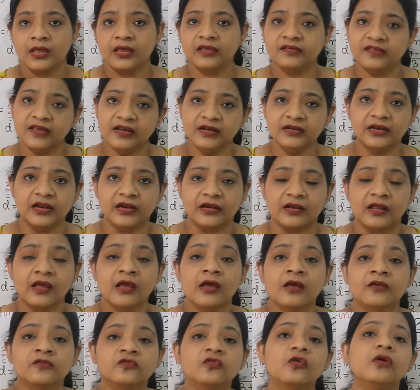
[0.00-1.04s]
Isn't
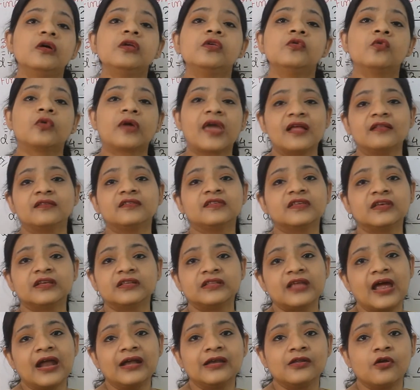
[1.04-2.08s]
it? So you can
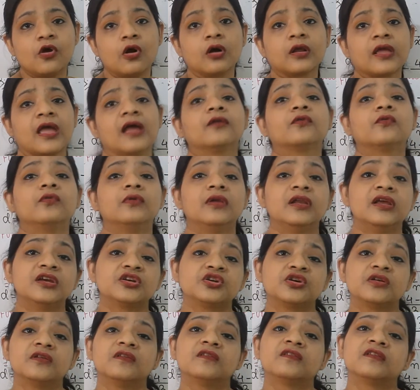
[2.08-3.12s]
say that your
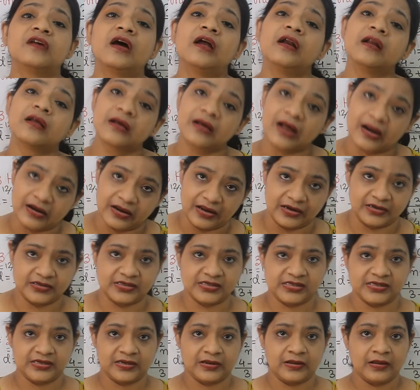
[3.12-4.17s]
calculations are
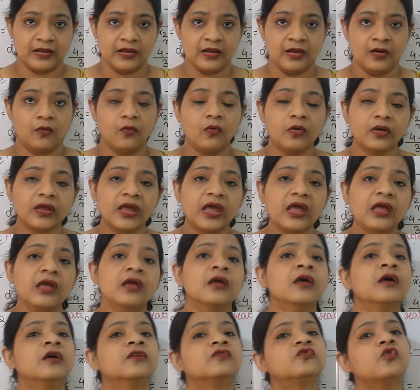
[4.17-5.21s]
correct.
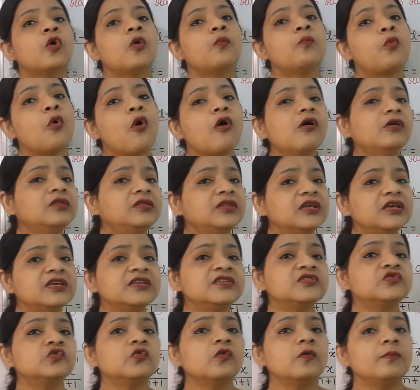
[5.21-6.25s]
Okay, so both
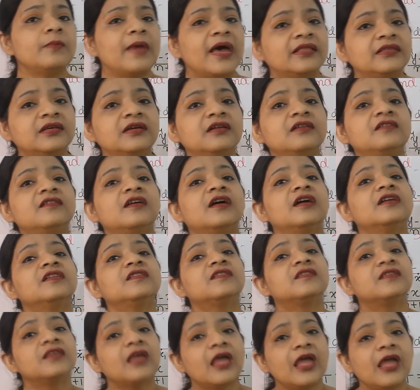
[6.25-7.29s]
these two methods are
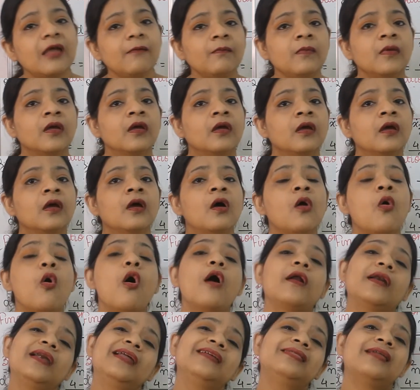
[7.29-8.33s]
same,
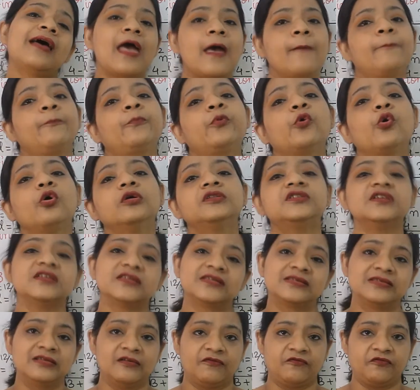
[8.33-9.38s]
only the approach
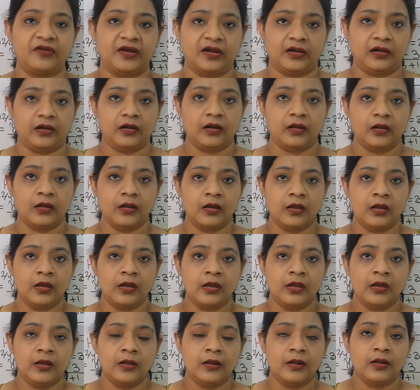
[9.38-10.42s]
is different.
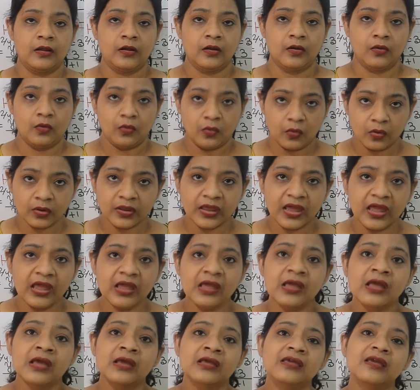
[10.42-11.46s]

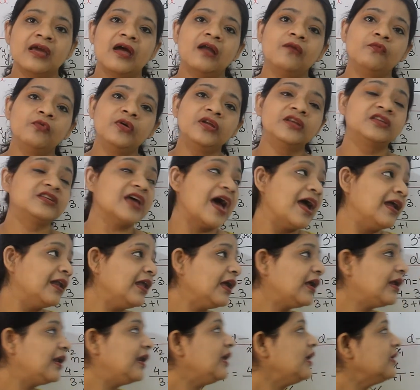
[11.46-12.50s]
Okay, here we
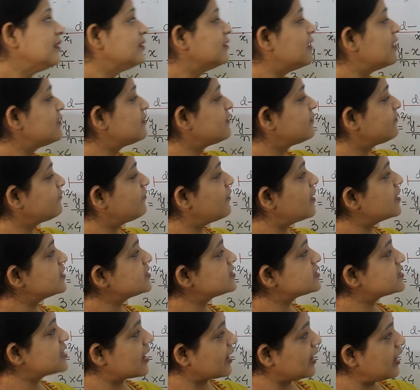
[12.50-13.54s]
directly, in the
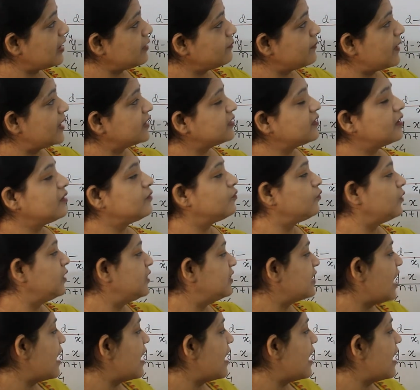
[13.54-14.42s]
second method, we